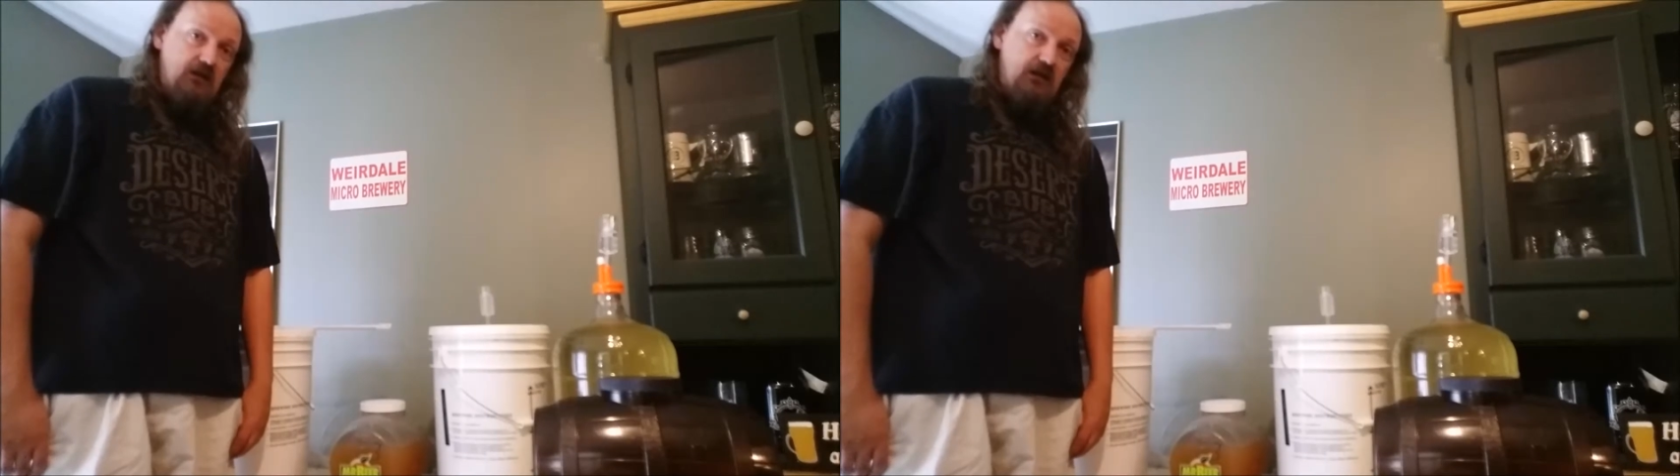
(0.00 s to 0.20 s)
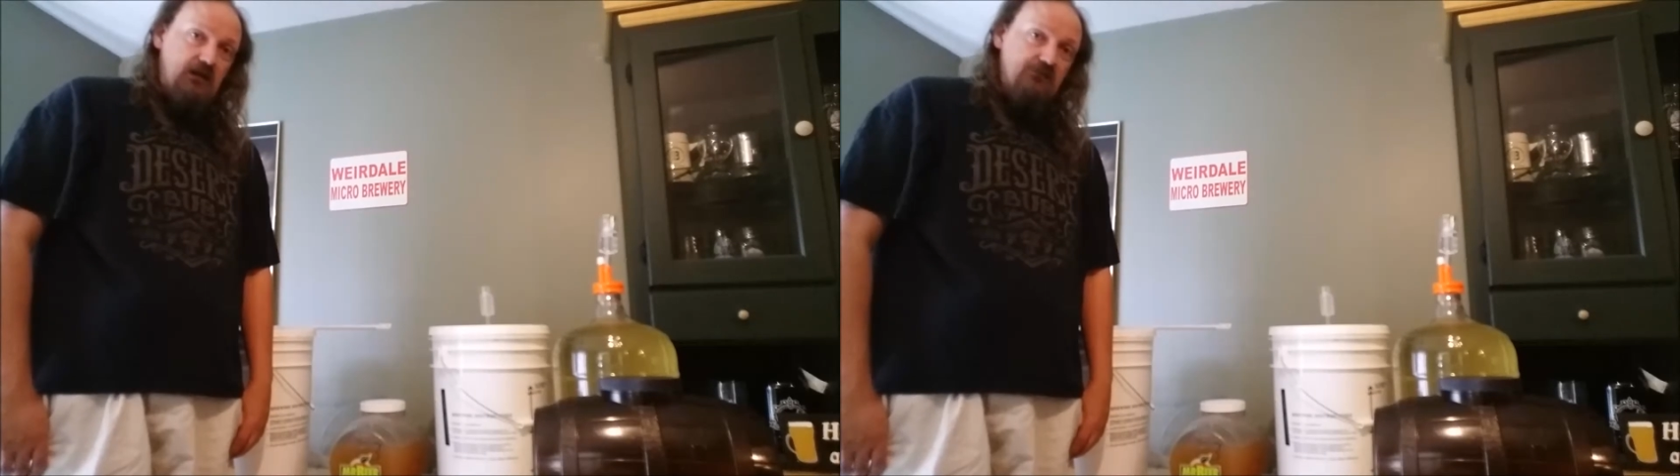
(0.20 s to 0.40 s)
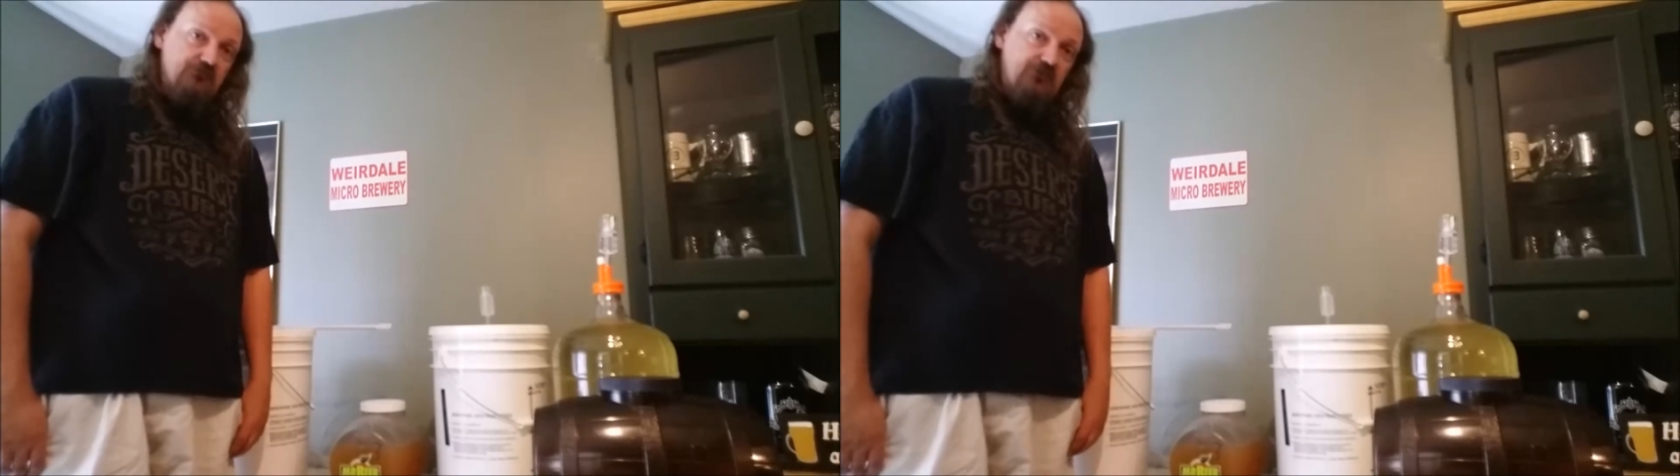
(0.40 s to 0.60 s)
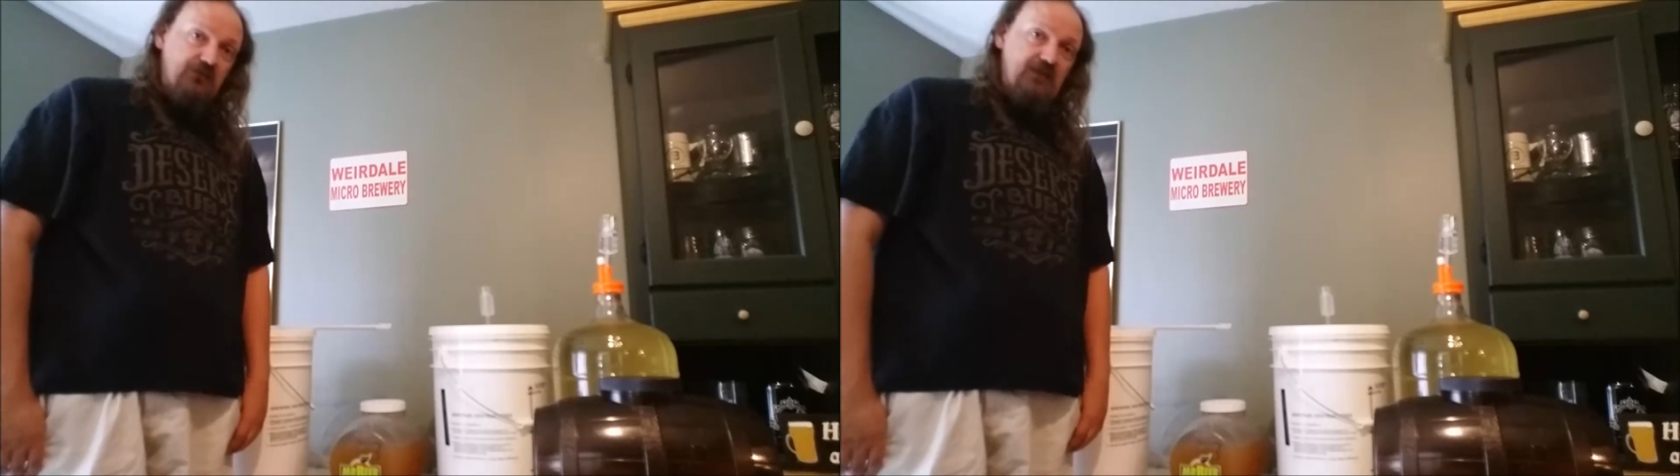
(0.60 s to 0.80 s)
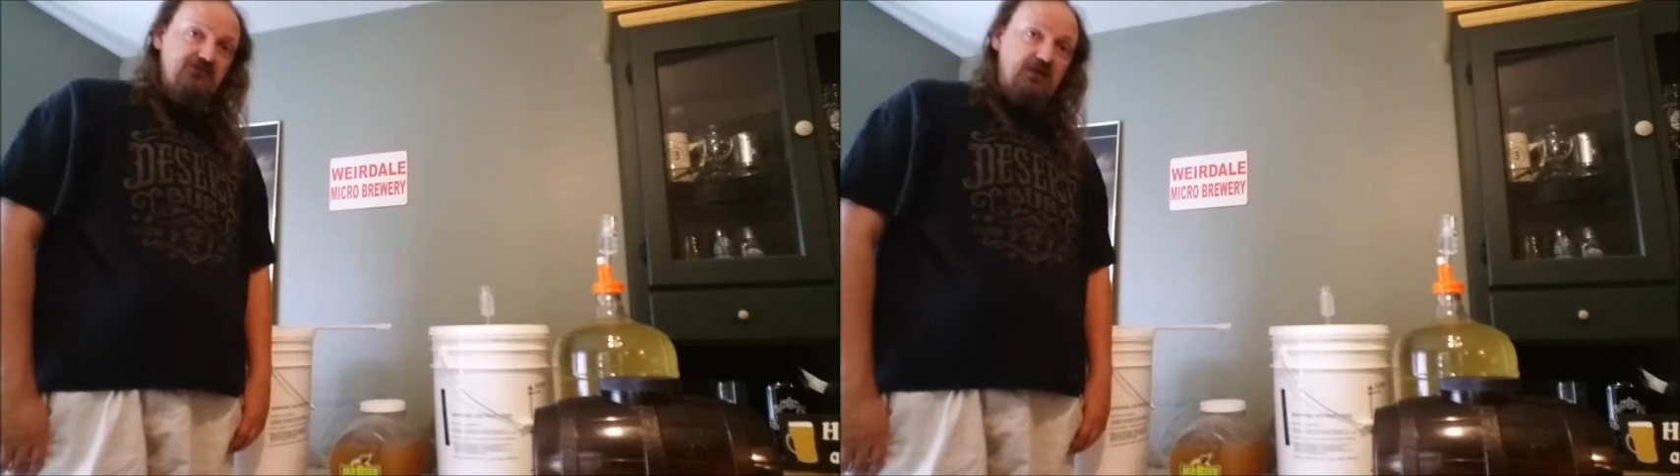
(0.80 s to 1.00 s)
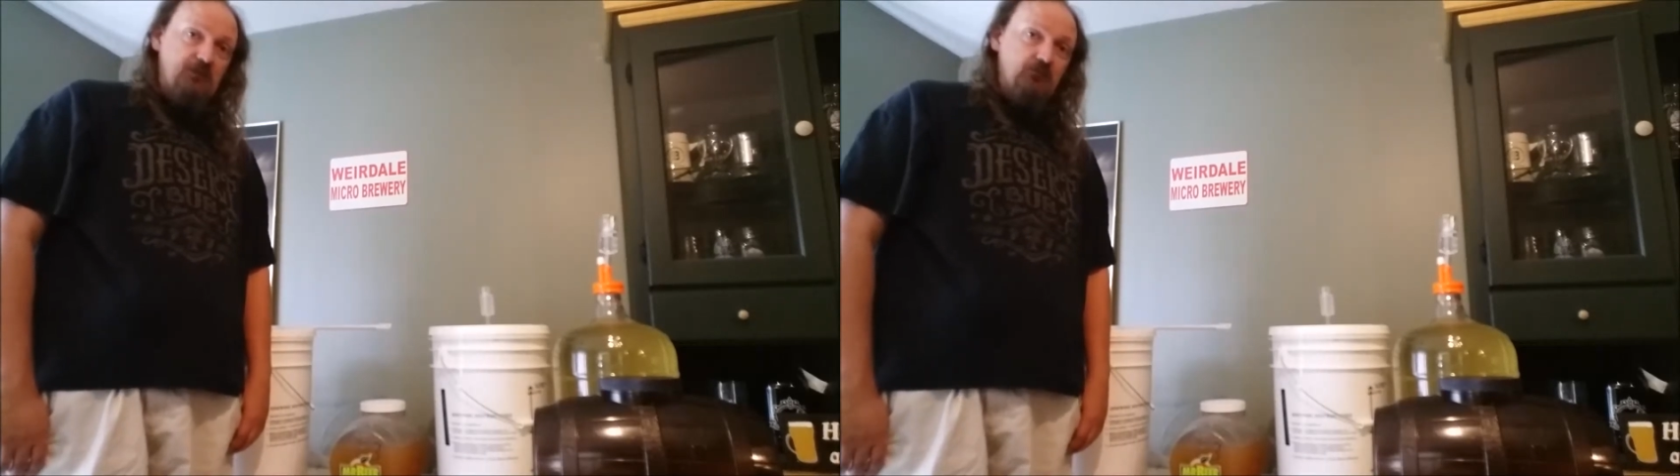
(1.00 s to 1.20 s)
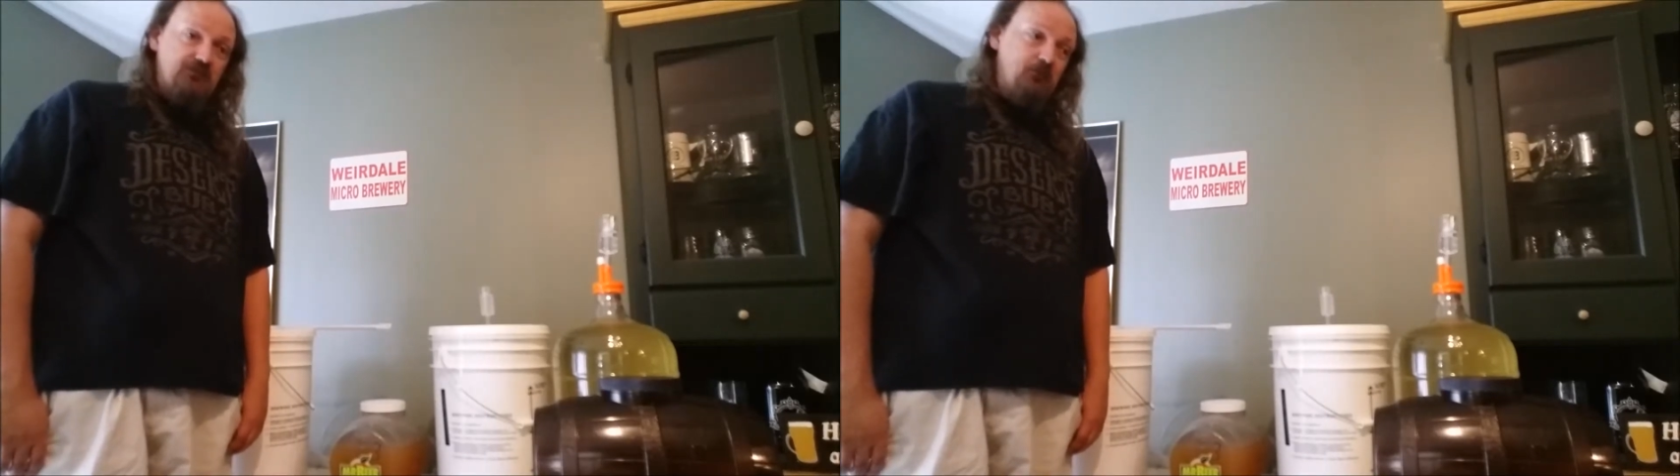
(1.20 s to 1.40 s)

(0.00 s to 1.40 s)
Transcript: As a result, that segment was